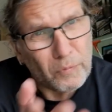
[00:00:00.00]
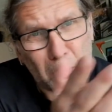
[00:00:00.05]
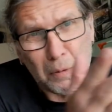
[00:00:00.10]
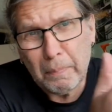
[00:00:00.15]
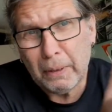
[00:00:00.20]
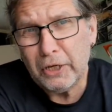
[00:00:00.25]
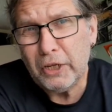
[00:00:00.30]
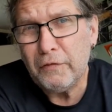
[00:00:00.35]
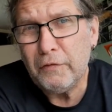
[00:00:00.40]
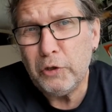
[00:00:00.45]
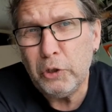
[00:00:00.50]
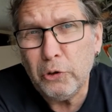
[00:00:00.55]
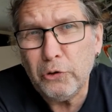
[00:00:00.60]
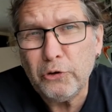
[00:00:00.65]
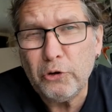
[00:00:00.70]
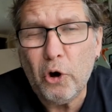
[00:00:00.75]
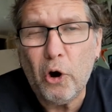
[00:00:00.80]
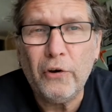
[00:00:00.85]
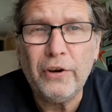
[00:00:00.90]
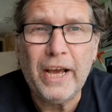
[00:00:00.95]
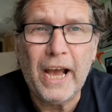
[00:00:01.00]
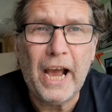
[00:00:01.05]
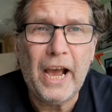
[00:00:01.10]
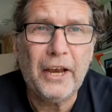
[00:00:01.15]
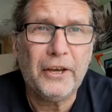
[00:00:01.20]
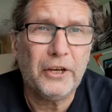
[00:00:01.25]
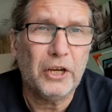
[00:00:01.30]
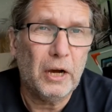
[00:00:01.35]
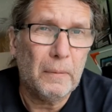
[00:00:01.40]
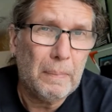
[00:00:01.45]
But if you saw an
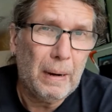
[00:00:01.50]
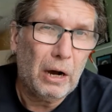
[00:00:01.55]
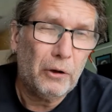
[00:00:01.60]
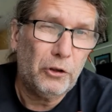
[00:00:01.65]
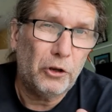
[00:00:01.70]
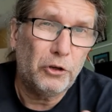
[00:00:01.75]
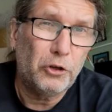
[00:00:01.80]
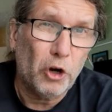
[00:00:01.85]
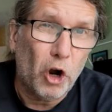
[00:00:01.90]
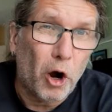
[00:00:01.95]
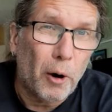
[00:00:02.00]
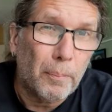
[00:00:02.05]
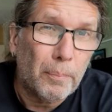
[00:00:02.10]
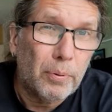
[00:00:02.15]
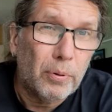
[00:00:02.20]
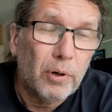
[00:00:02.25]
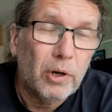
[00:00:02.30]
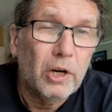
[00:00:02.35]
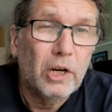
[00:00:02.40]
ad about a job,